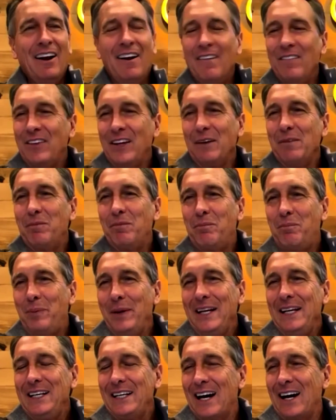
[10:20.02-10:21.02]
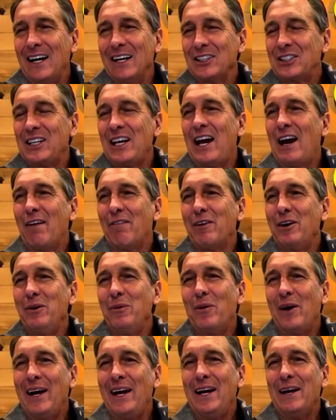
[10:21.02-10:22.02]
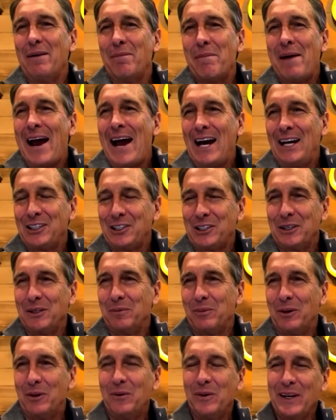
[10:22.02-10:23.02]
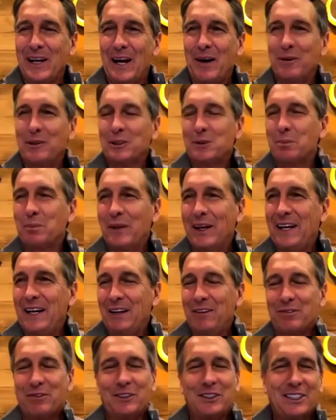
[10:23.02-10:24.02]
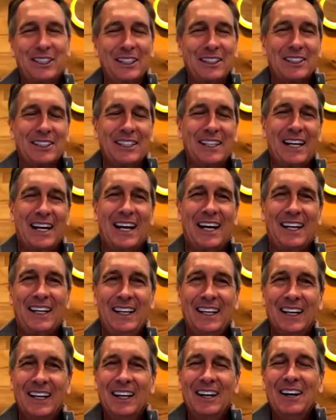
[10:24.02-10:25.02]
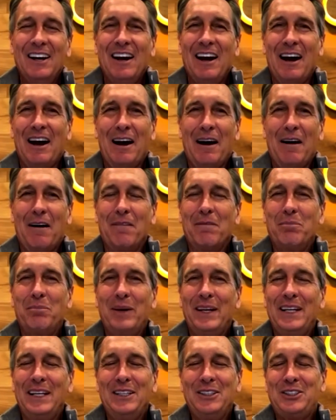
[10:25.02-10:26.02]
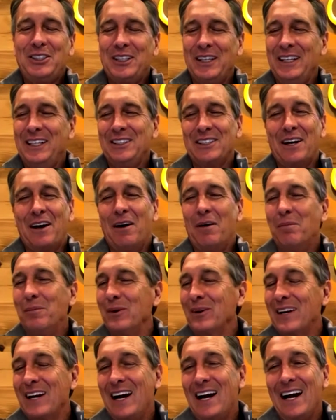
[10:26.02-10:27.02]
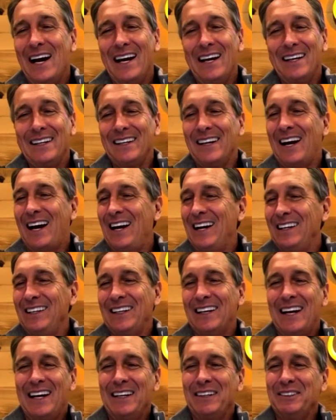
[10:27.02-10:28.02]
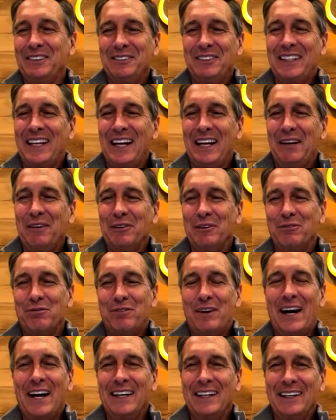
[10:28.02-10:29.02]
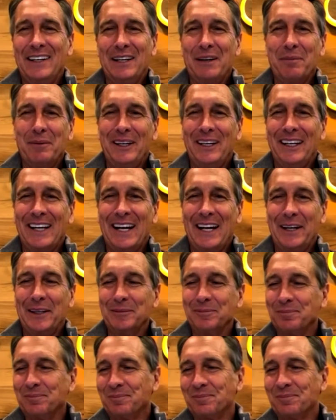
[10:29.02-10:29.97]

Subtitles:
that beat us every way imaginable when I was playing for Cincinnati? But he's a humble guy, and I can't even find it in me to hate him.